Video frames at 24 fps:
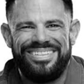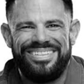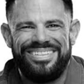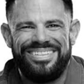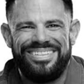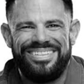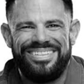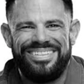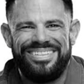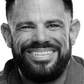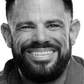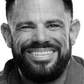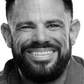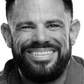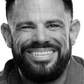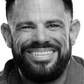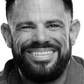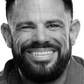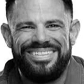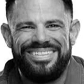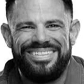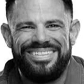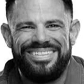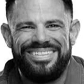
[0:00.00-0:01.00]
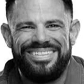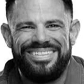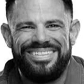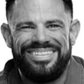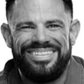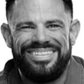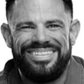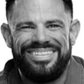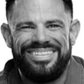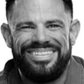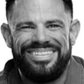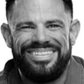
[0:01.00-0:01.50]

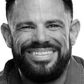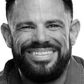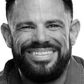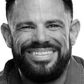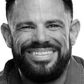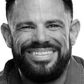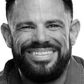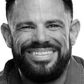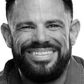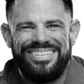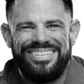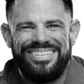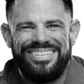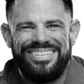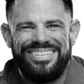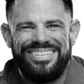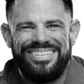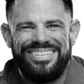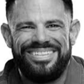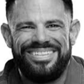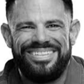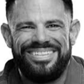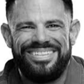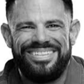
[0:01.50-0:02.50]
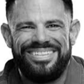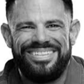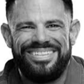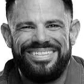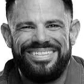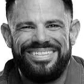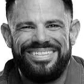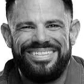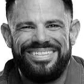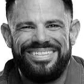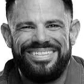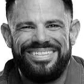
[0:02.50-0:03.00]

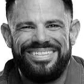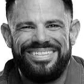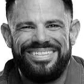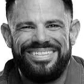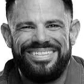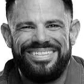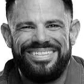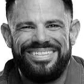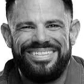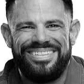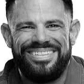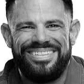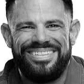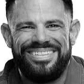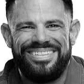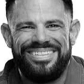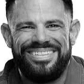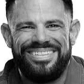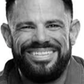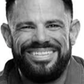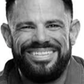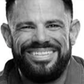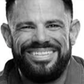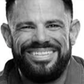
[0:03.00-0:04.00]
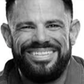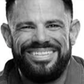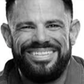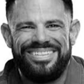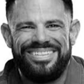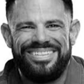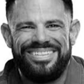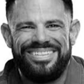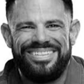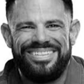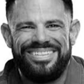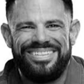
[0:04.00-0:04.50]

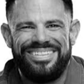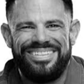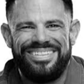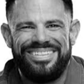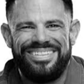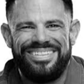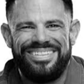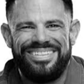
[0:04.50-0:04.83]
The face doesn't move, so there is nothing to read.